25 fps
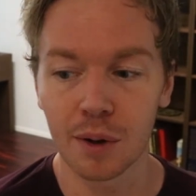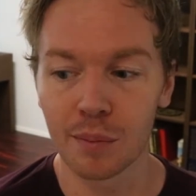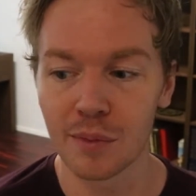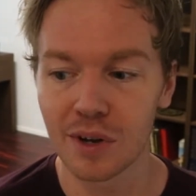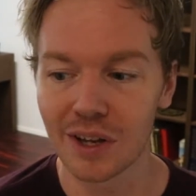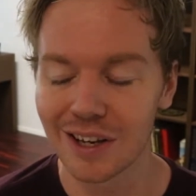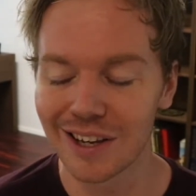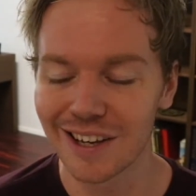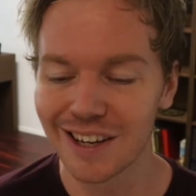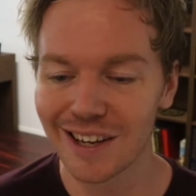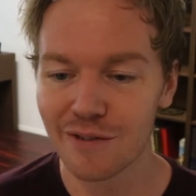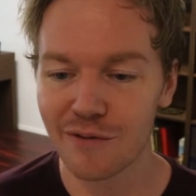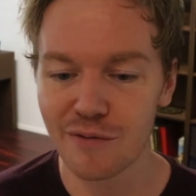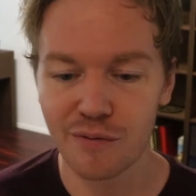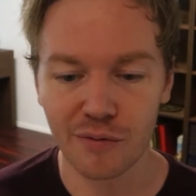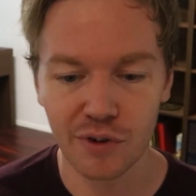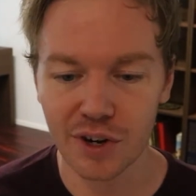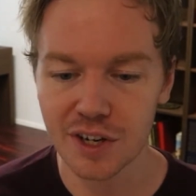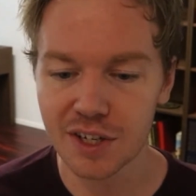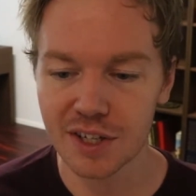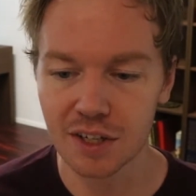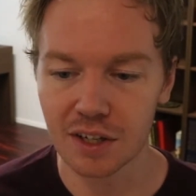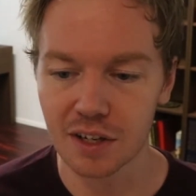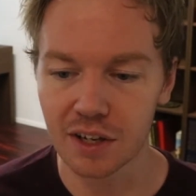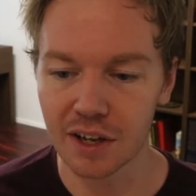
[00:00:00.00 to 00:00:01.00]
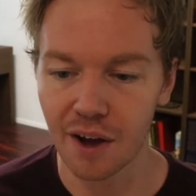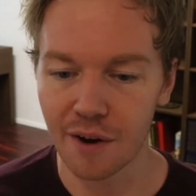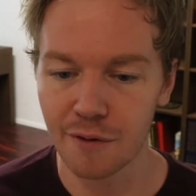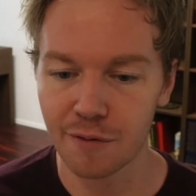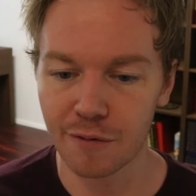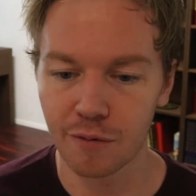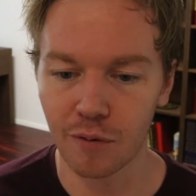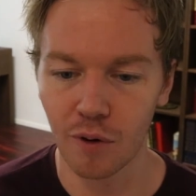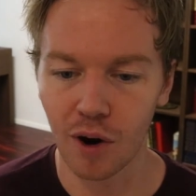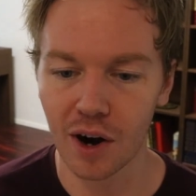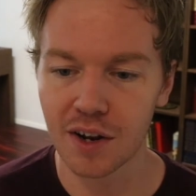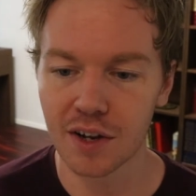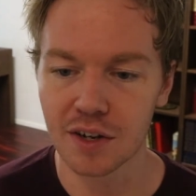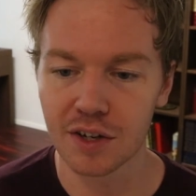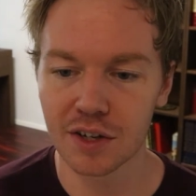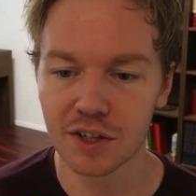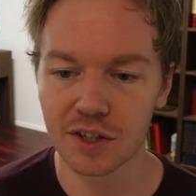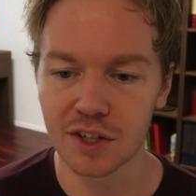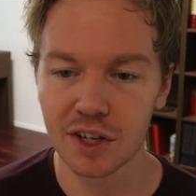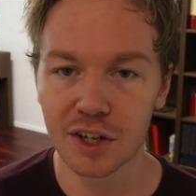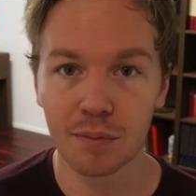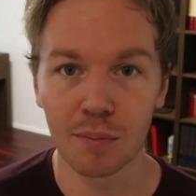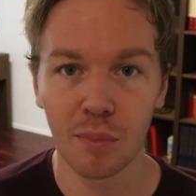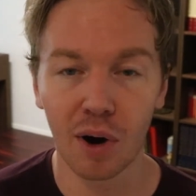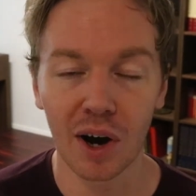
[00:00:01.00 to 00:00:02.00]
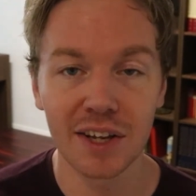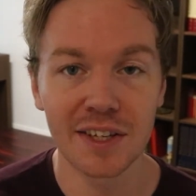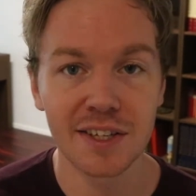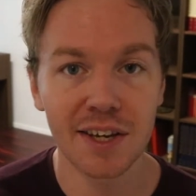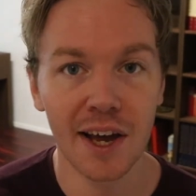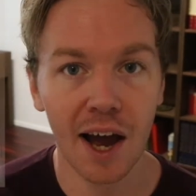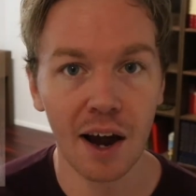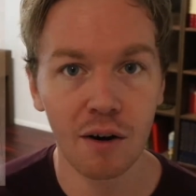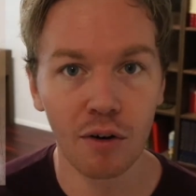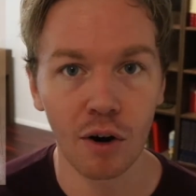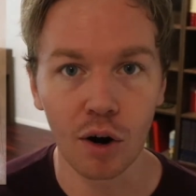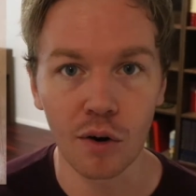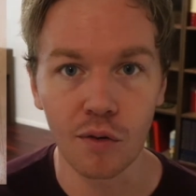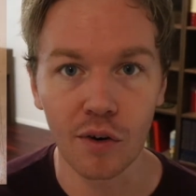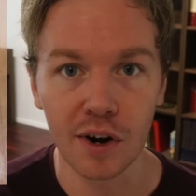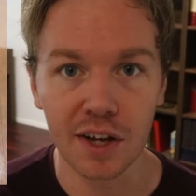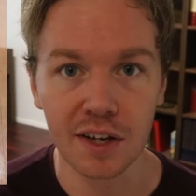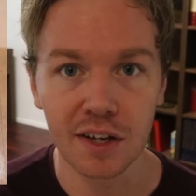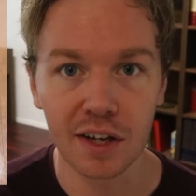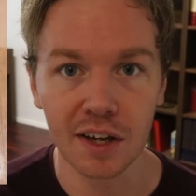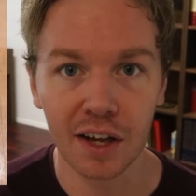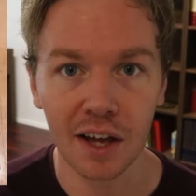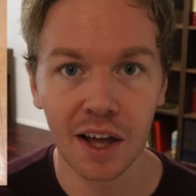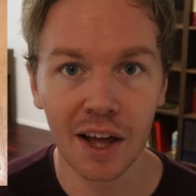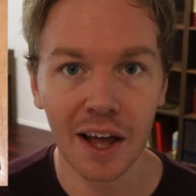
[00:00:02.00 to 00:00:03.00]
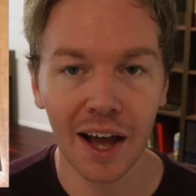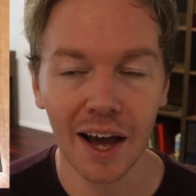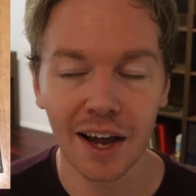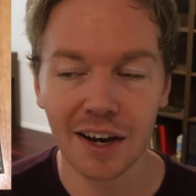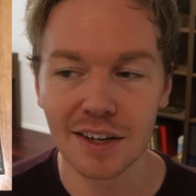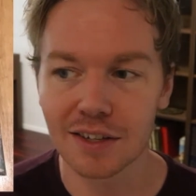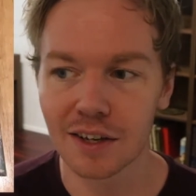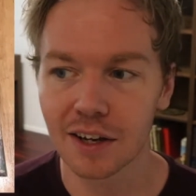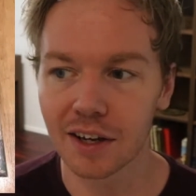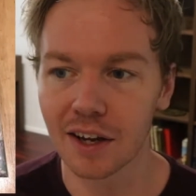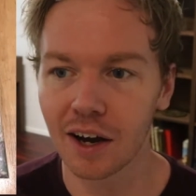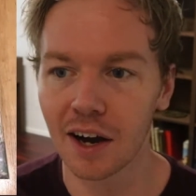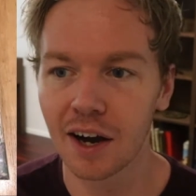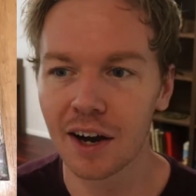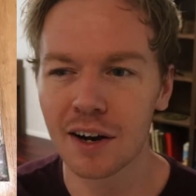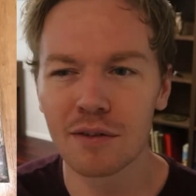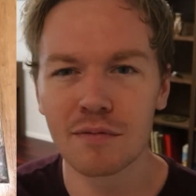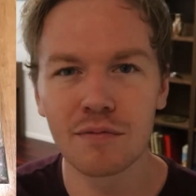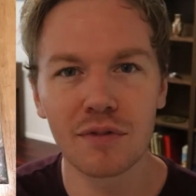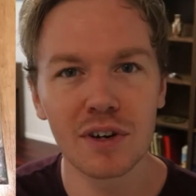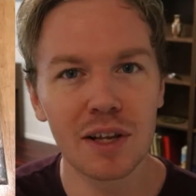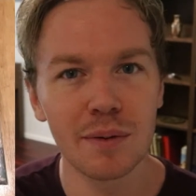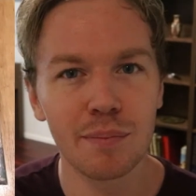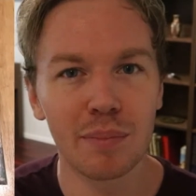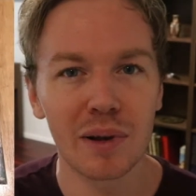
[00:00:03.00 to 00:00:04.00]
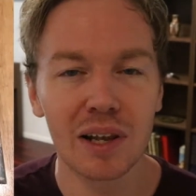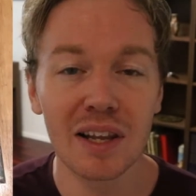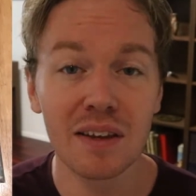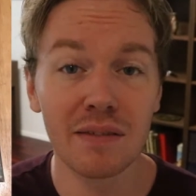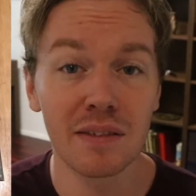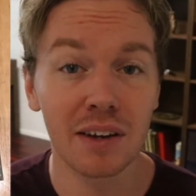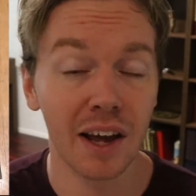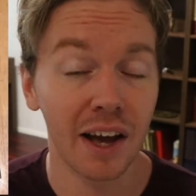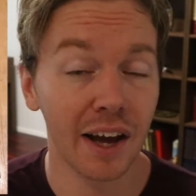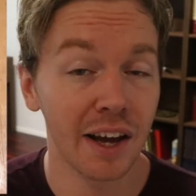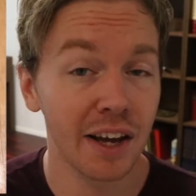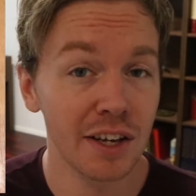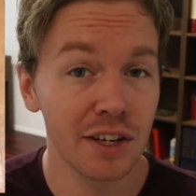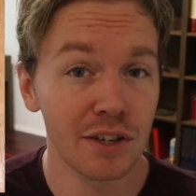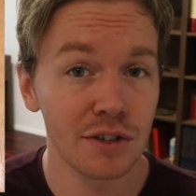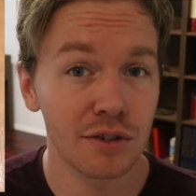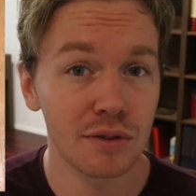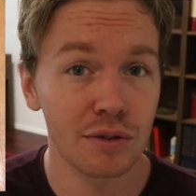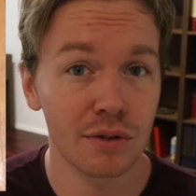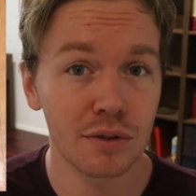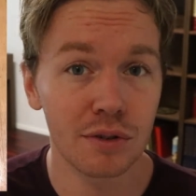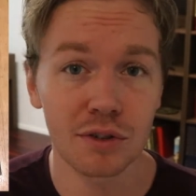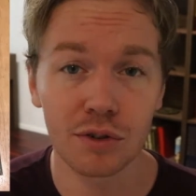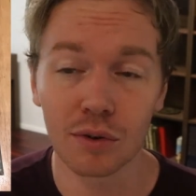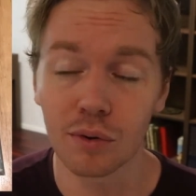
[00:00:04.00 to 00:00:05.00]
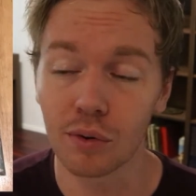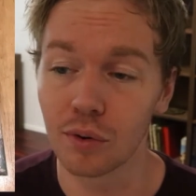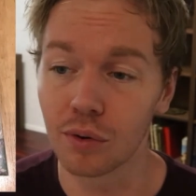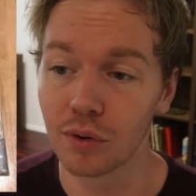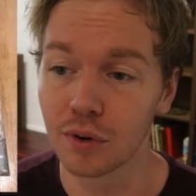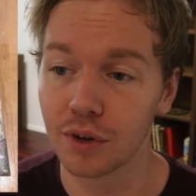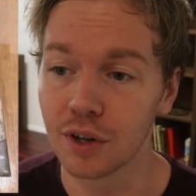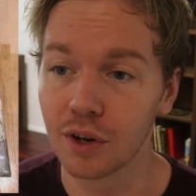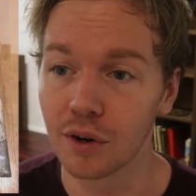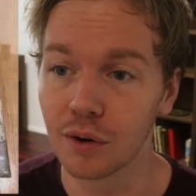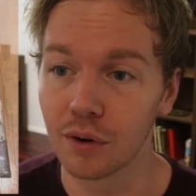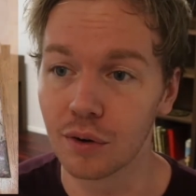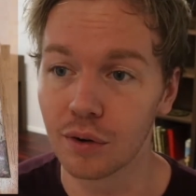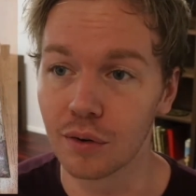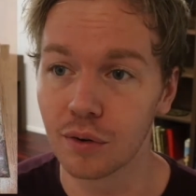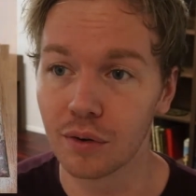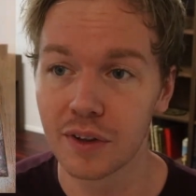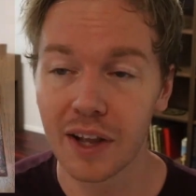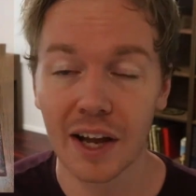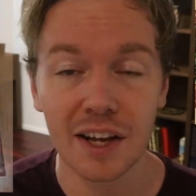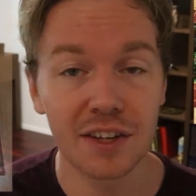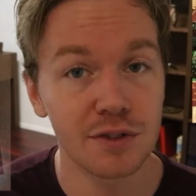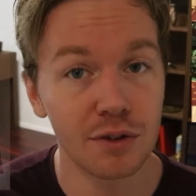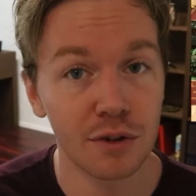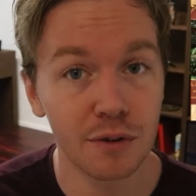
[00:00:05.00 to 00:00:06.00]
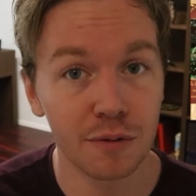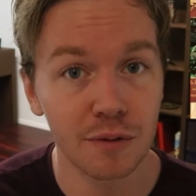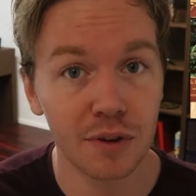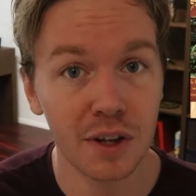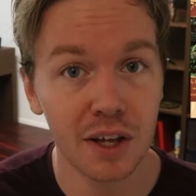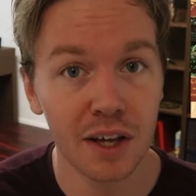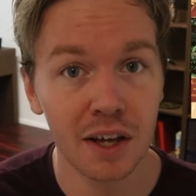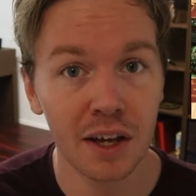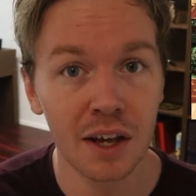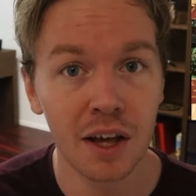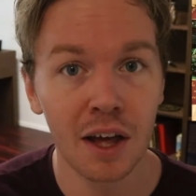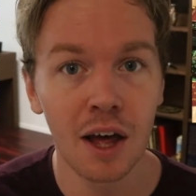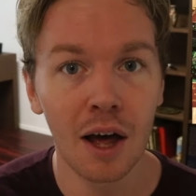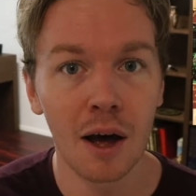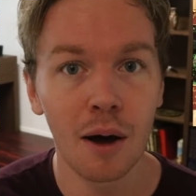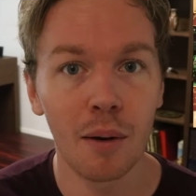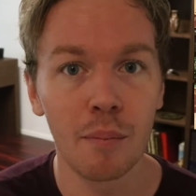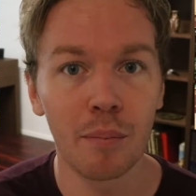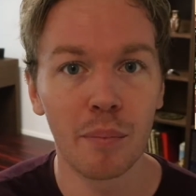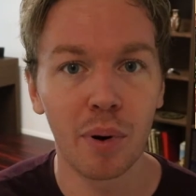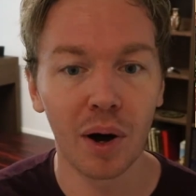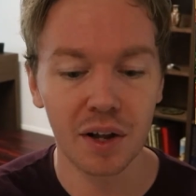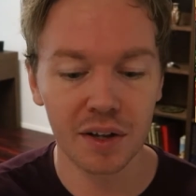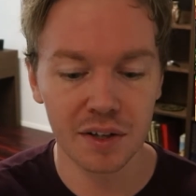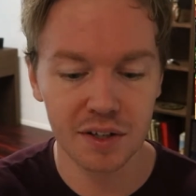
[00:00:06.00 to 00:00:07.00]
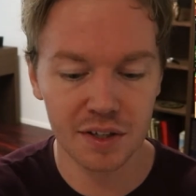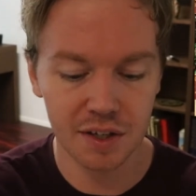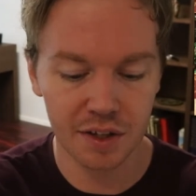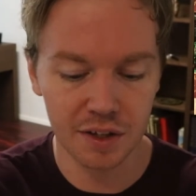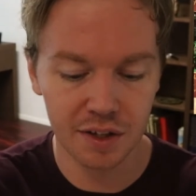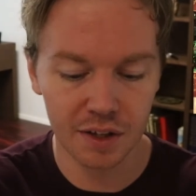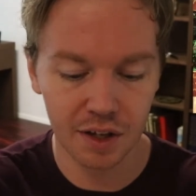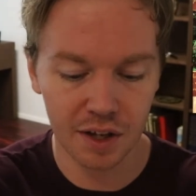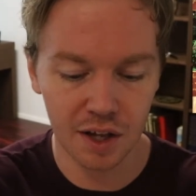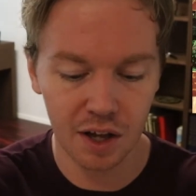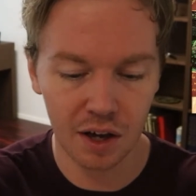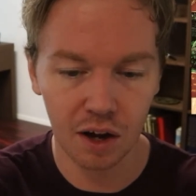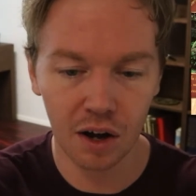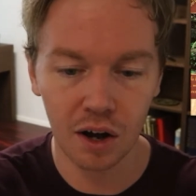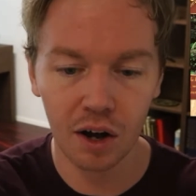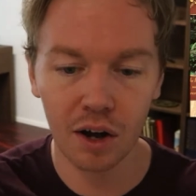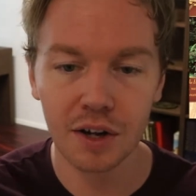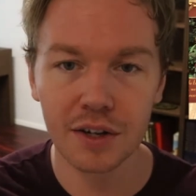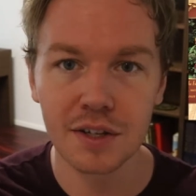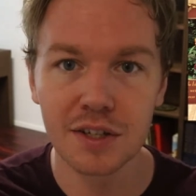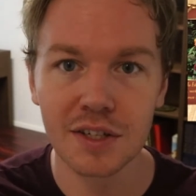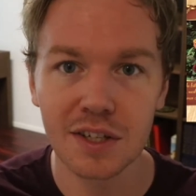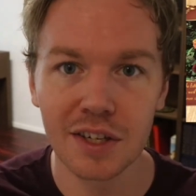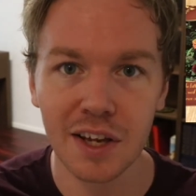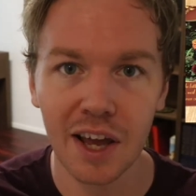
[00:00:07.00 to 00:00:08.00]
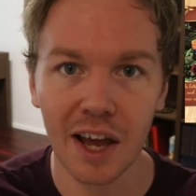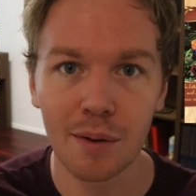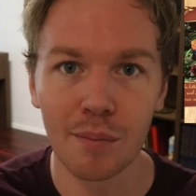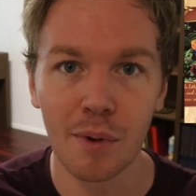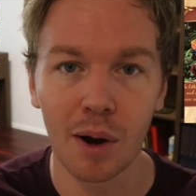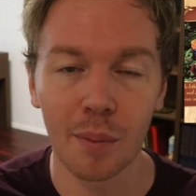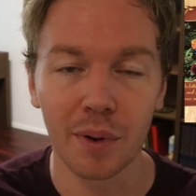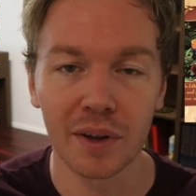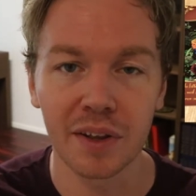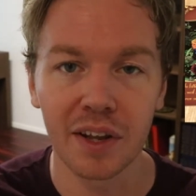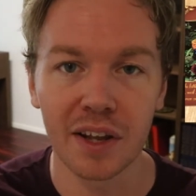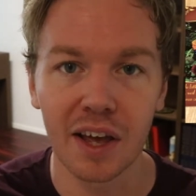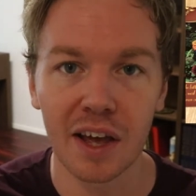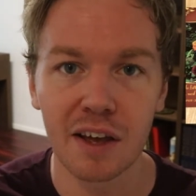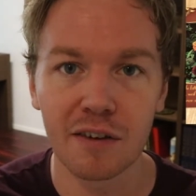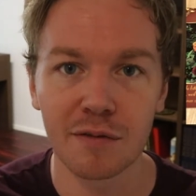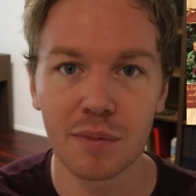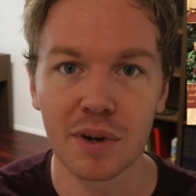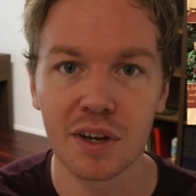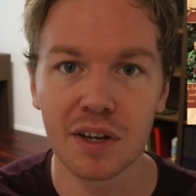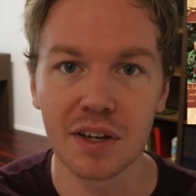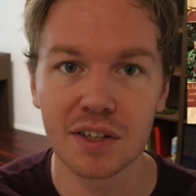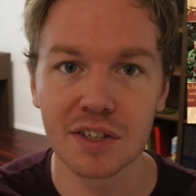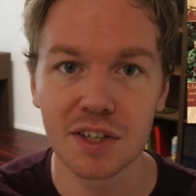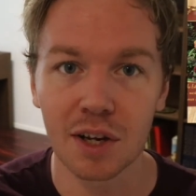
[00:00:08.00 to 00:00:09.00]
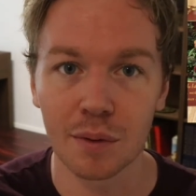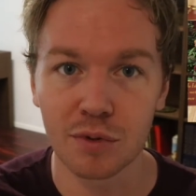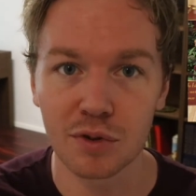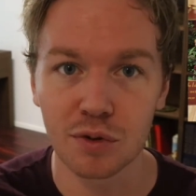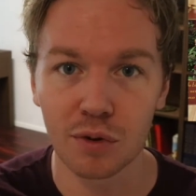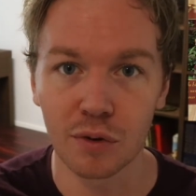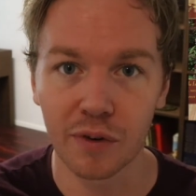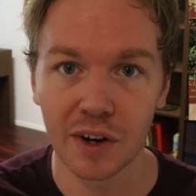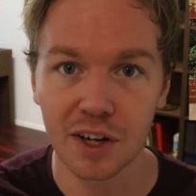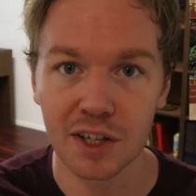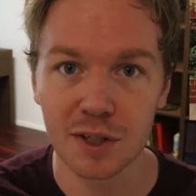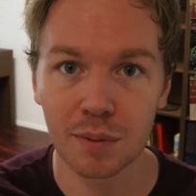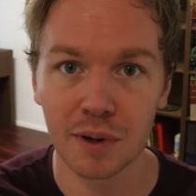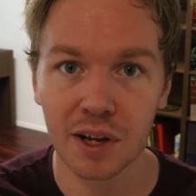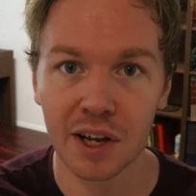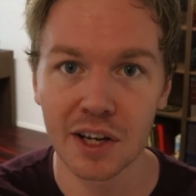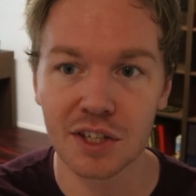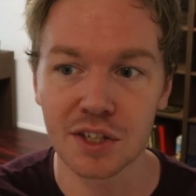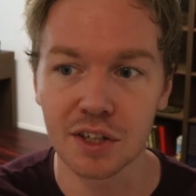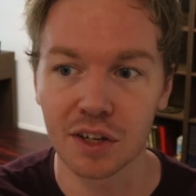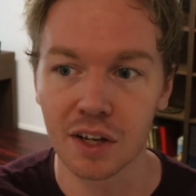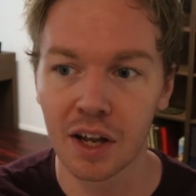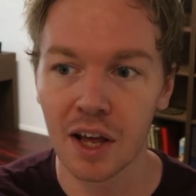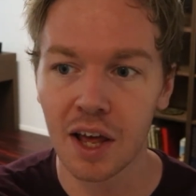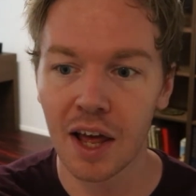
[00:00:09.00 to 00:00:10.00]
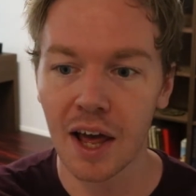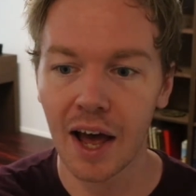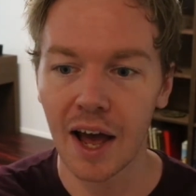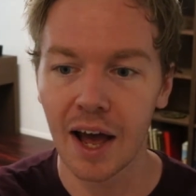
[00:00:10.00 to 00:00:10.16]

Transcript: I mean, even recently, a friend did my tarot reading, and it's like, I don't really believe in angels or, that sort of thing, but the cards came up and they gave me some sort of explanation.